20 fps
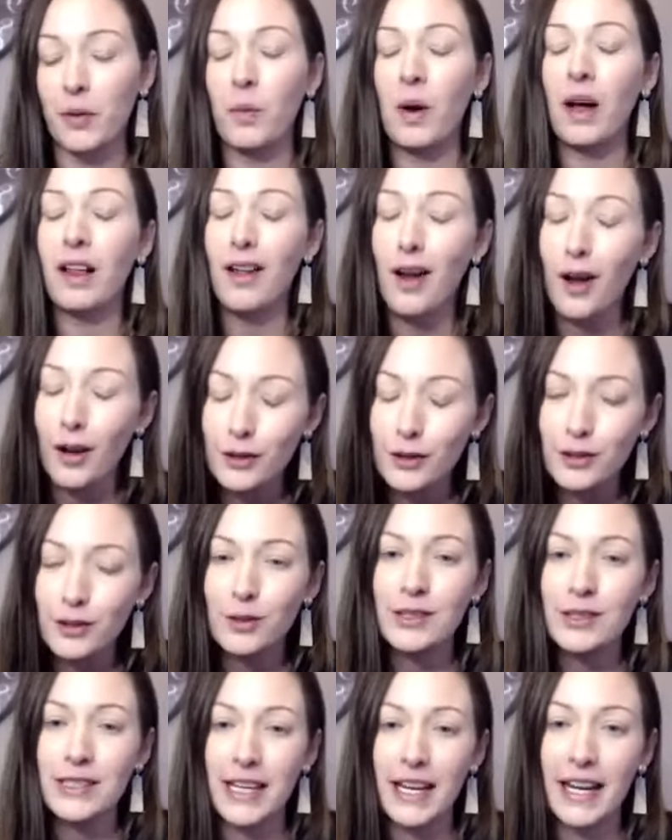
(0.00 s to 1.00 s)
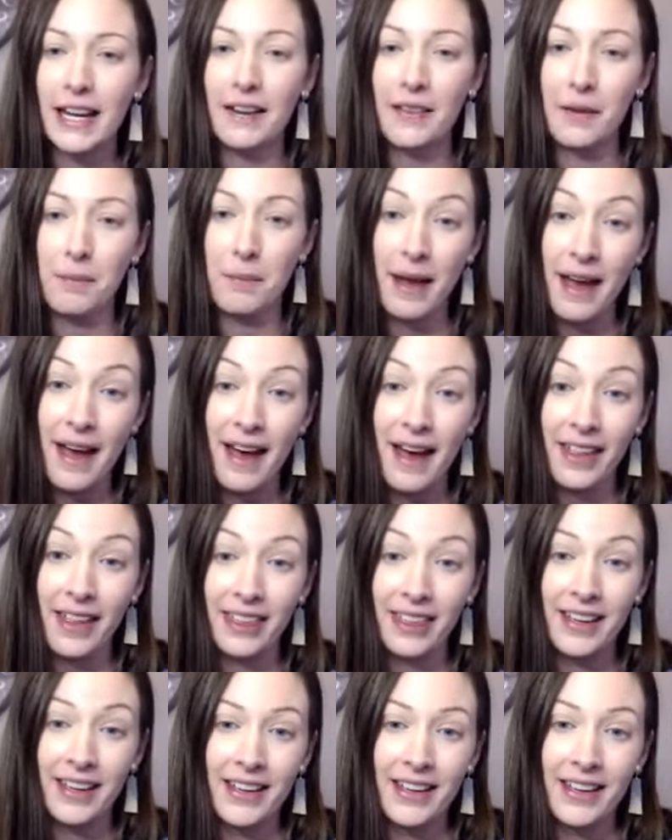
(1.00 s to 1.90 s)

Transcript: while also staying on the path